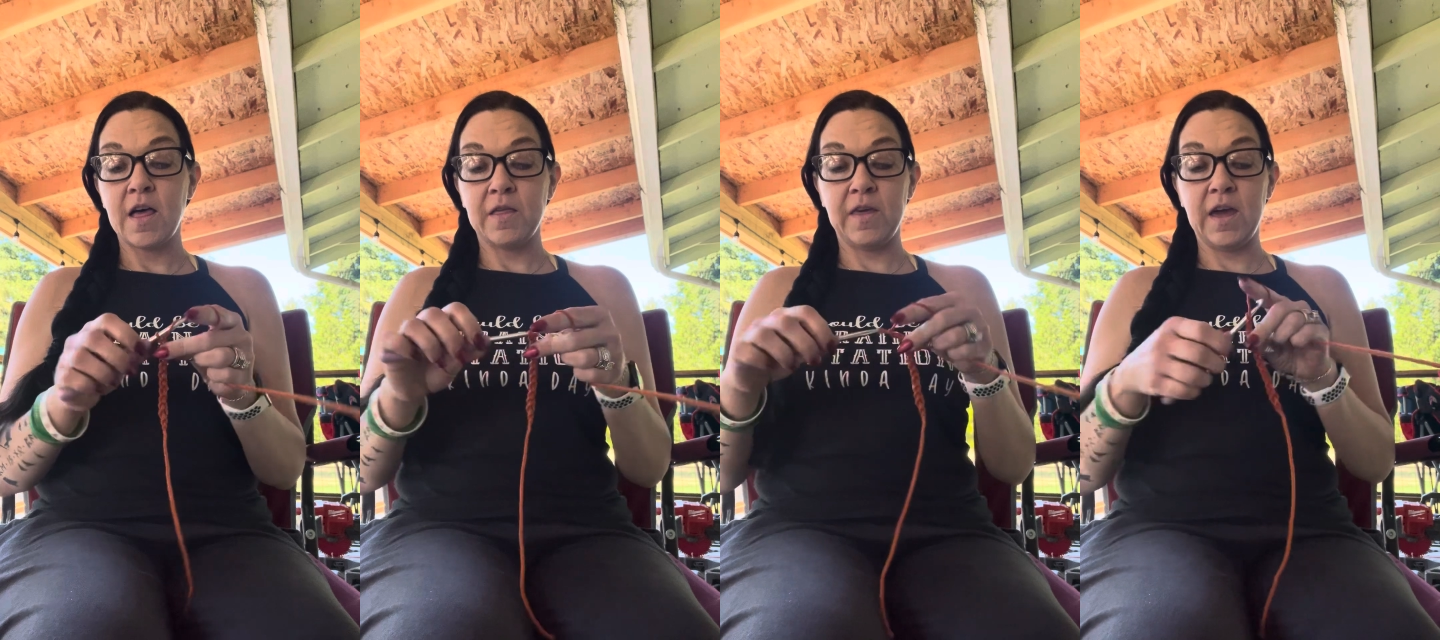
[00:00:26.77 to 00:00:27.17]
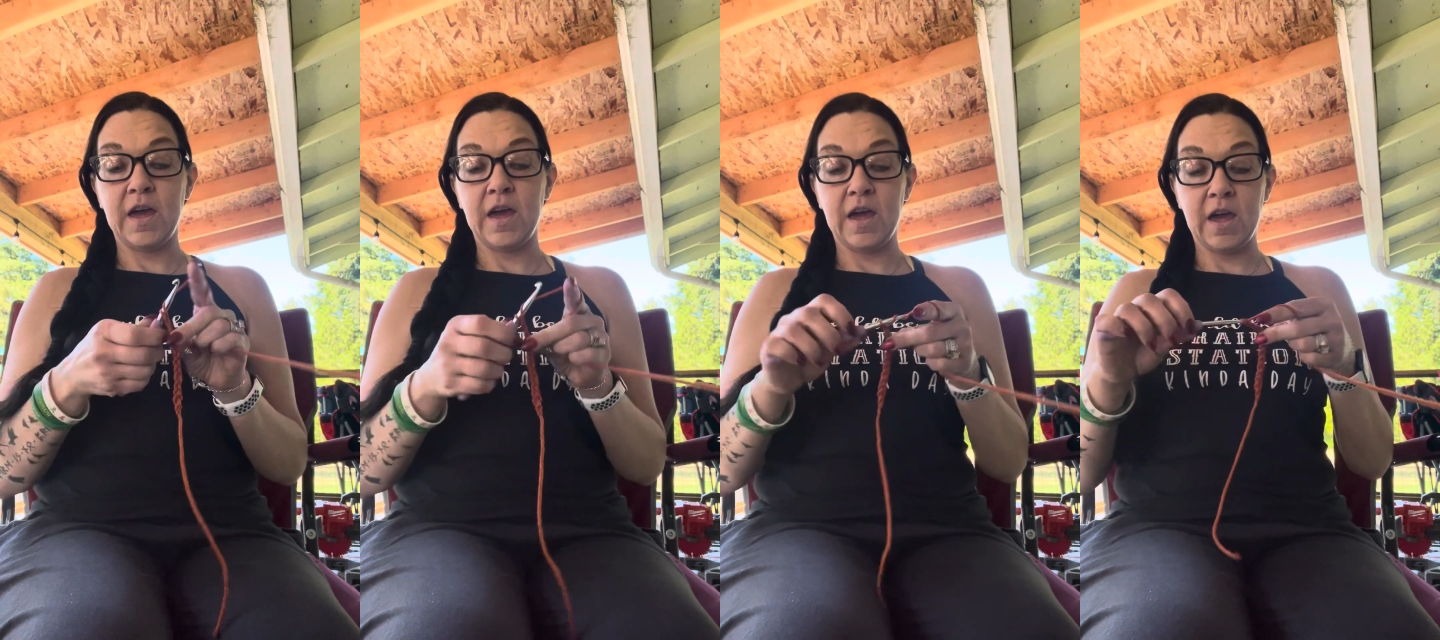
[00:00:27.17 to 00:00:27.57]

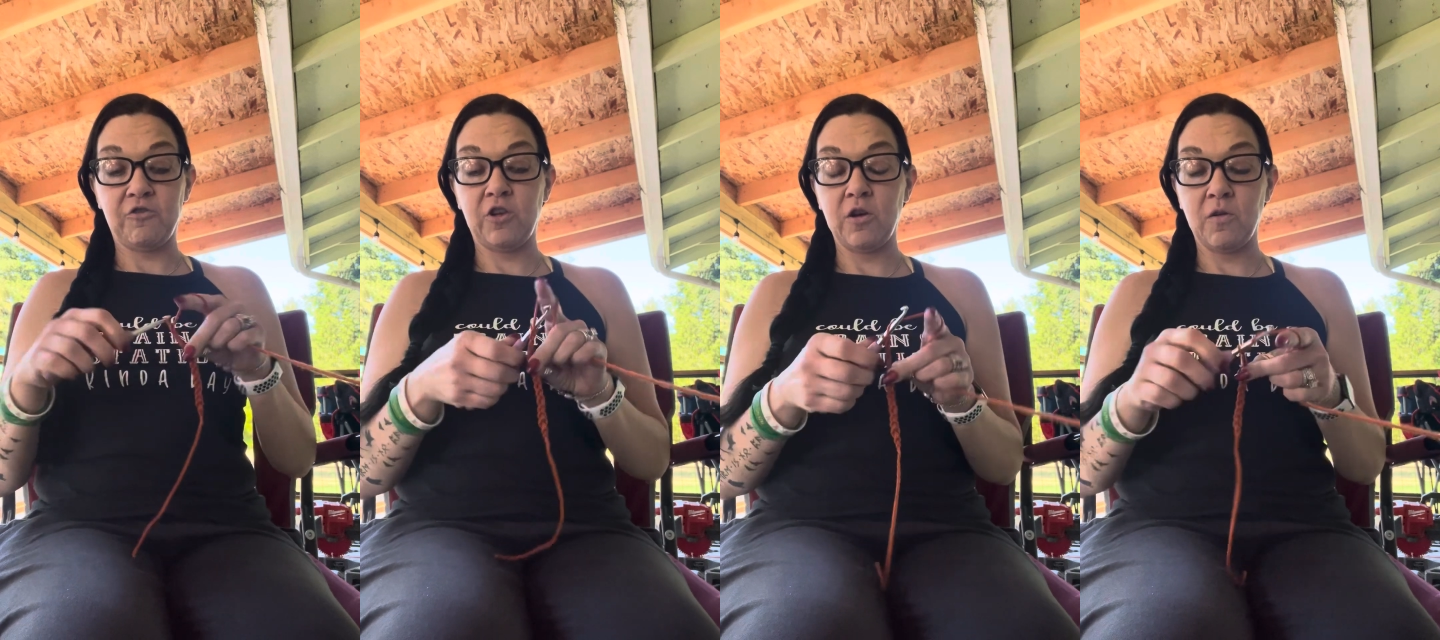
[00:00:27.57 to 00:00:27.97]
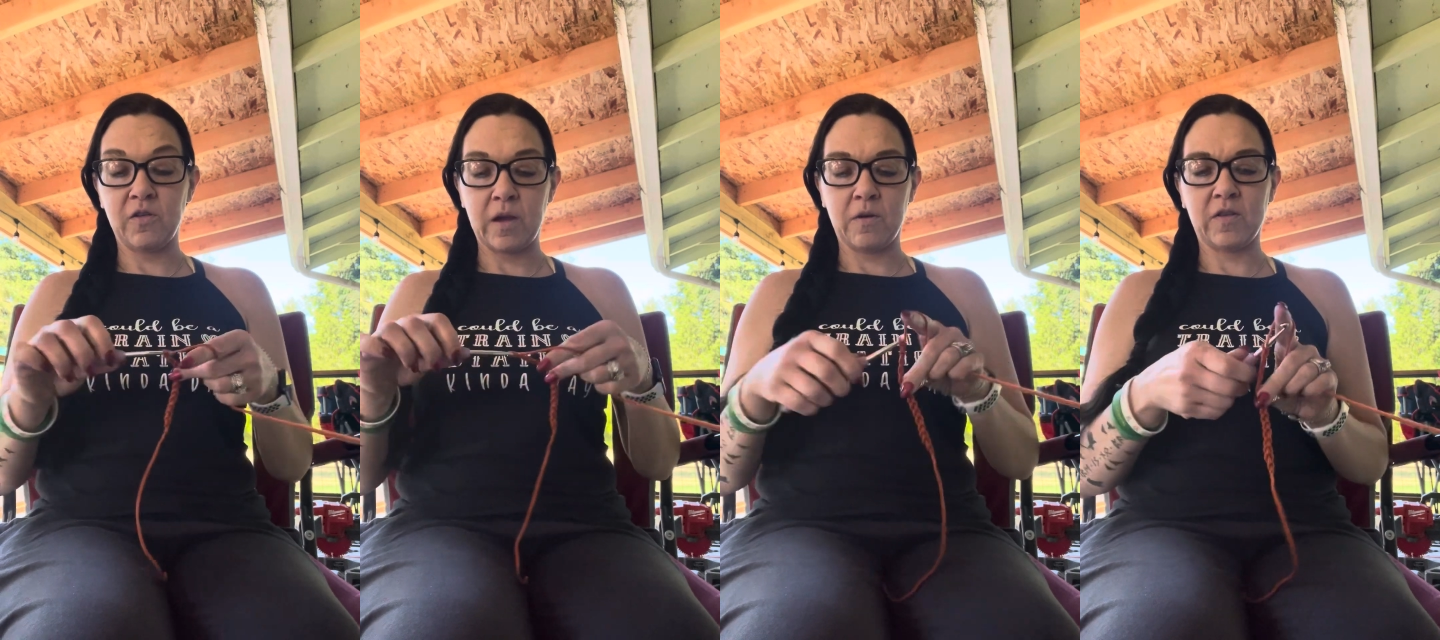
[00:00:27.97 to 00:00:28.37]
the issue,
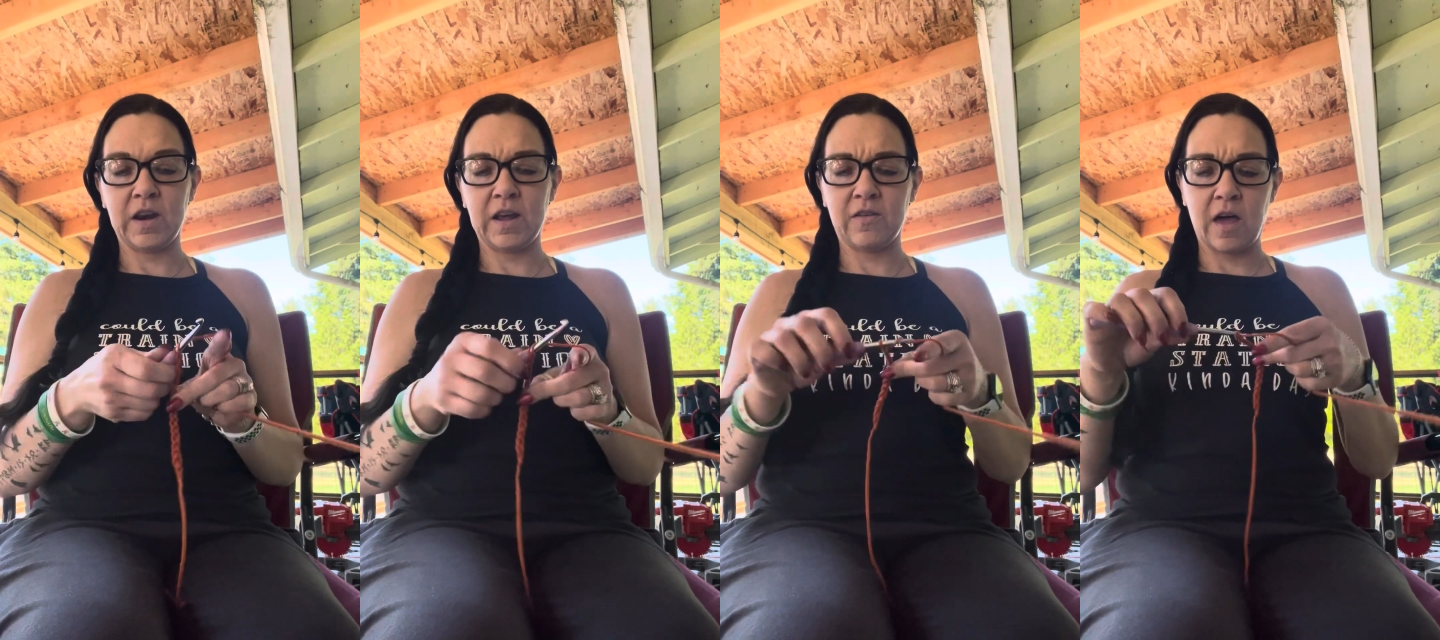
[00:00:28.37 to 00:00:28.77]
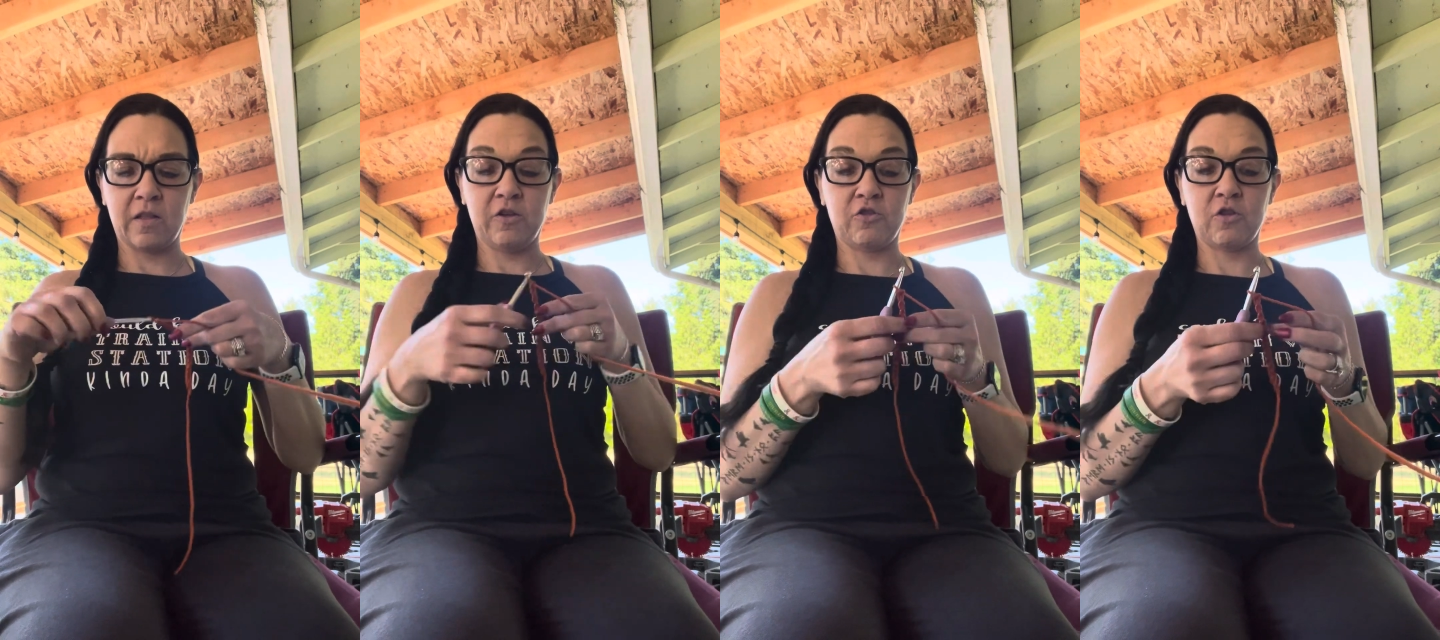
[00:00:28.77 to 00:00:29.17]
because I wasn't
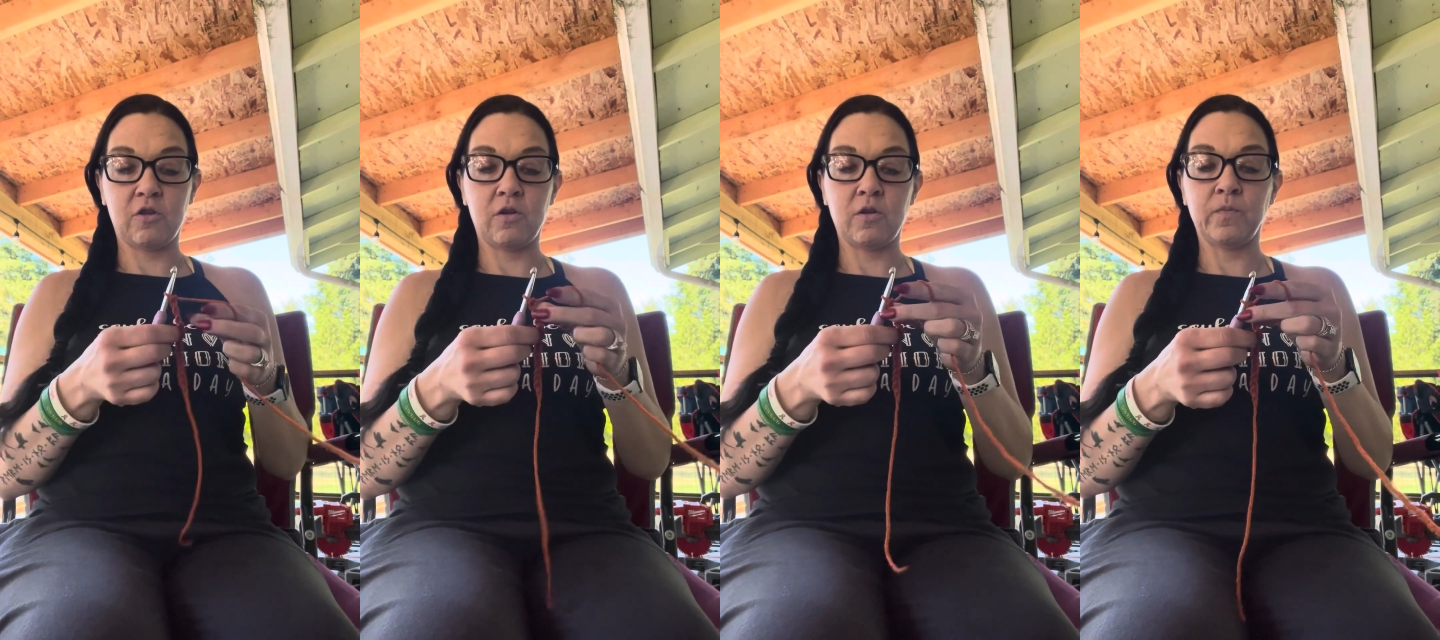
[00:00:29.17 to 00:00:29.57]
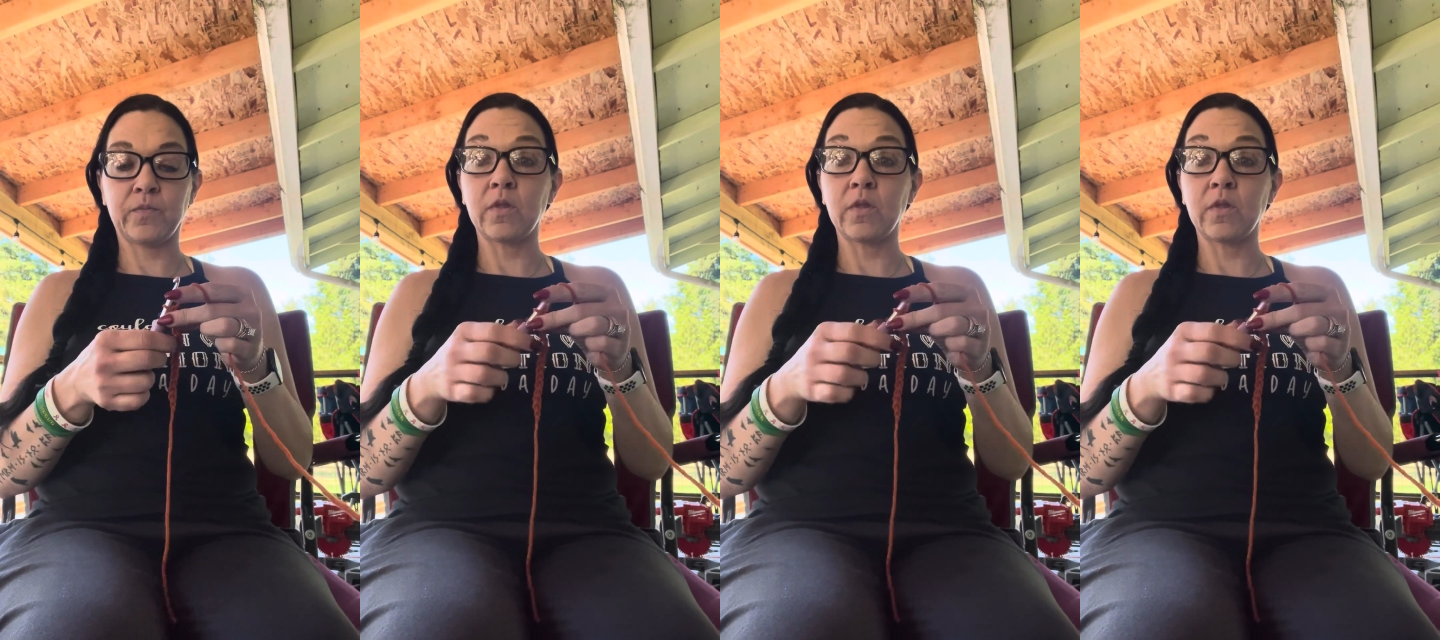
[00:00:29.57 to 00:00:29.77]
exactly sure